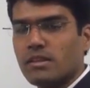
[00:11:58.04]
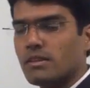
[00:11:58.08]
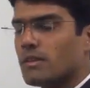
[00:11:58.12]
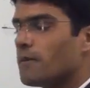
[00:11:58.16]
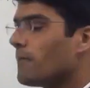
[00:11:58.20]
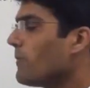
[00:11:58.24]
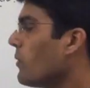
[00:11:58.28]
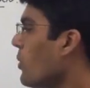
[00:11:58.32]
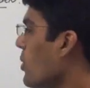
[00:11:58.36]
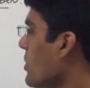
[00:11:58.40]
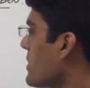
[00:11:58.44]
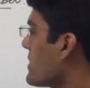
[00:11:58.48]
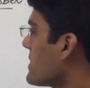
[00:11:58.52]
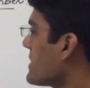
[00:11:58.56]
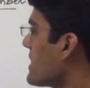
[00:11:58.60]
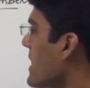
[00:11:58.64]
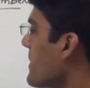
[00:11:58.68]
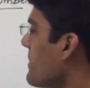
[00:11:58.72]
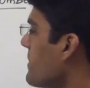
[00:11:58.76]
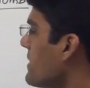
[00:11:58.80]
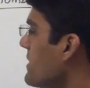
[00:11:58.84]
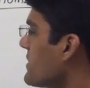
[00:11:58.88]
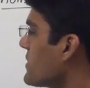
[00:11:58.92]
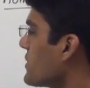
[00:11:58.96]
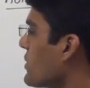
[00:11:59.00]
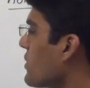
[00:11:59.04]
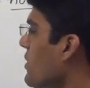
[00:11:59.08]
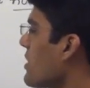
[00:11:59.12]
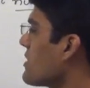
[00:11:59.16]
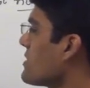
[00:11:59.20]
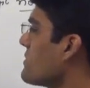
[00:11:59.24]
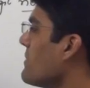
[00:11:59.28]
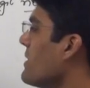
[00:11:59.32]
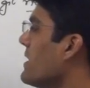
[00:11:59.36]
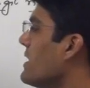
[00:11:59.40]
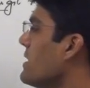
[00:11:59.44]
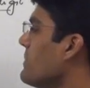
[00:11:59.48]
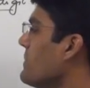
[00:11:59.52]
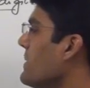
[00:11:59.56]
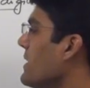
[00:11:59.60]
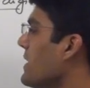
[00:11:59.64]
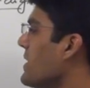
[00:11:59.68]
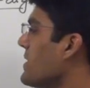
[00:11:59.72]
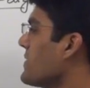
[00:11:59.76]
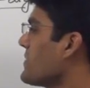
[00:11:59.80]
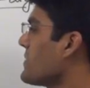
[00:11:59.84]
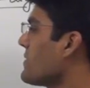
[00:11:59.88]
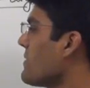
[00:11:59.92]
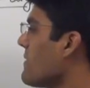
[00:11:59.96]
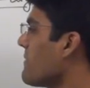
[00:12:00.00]
The fourth step is cross
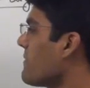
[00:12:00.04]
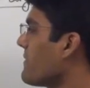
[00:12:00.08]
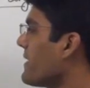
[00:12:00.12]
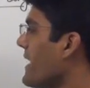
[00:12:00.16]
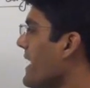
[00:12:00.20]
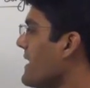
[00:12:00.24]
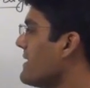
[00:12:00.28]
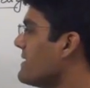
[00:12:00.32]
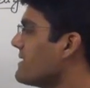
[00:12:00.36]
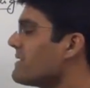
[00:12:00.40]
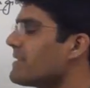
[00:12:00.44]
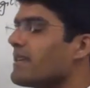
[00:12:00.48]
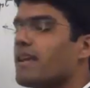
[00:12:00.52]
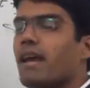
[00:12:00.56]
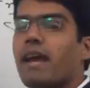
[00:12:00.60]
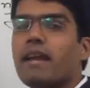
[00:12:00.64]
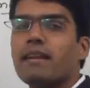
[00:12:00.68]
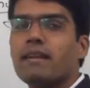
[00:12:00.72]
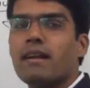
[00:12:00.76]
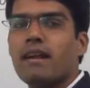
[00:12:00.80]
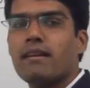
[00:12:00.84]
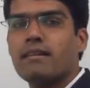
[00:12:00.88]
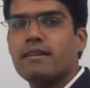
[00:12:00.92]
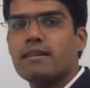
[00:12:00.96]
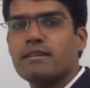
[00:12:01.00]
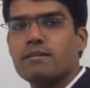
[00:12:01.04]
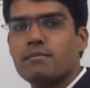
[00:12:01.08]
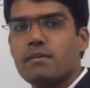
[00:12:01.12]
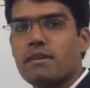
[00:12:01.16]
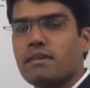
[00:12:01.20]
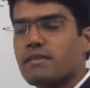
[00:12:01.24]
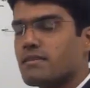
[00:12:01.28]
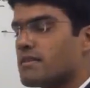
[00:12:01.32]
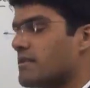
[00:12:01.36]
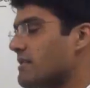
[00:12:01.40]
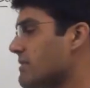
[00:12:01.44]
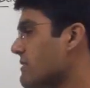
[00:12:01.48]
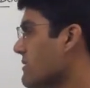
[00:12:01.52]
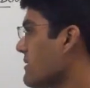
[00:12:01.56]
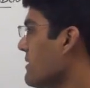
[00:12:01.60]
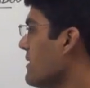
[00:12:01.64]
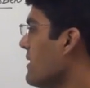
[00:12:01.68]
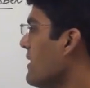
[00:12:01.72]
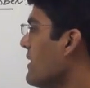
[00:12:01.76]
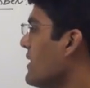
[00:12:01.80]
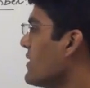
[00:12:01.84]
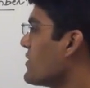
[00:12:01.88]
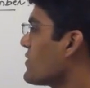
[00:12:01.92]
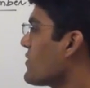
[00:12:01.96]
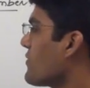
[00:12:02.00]
multiplication of tens and hundreds places.
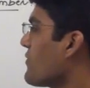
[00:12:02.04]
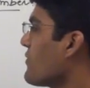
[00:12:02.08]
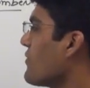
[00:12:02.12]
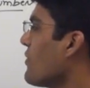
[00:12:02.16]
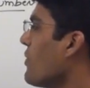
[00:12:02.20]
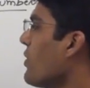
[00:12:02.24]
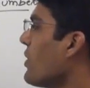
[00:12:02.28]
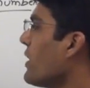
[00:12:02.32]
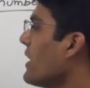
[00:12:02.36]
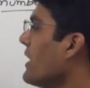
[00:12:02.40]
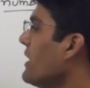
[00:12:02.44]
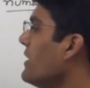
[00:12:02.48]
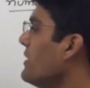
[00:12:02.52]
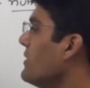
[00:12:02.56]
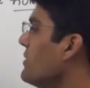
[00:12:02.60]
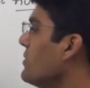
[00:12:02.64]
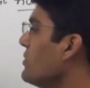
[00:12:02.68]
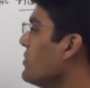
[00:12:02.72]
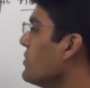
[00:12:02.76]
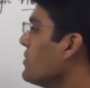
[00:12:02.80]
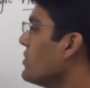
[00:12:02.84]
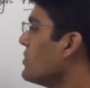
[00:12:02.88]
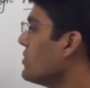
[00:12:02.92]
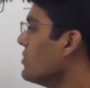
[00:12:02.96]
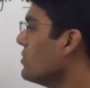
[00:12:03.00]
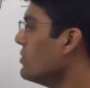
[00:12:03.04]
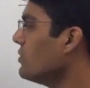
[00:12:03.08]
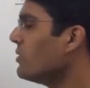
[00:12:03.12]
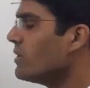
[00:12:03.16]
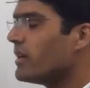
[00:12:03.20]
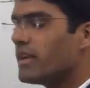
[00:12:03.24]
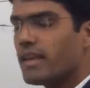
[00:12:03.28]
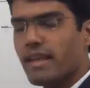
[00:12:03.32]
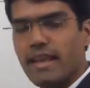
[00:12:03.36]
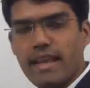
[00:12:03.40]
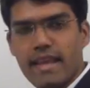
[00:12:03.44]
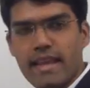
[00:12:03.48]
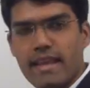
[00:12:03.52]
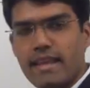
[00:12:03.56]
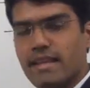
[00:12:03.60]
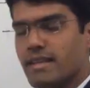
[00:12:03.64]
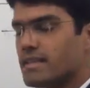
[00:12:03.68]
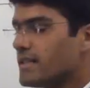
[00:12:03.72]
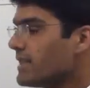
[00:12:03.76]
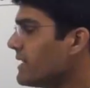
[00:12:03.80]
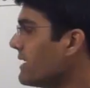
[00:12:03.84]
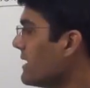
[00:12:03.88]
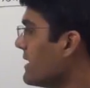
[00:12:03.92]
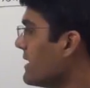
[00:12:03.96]
So 4 into 2, 8,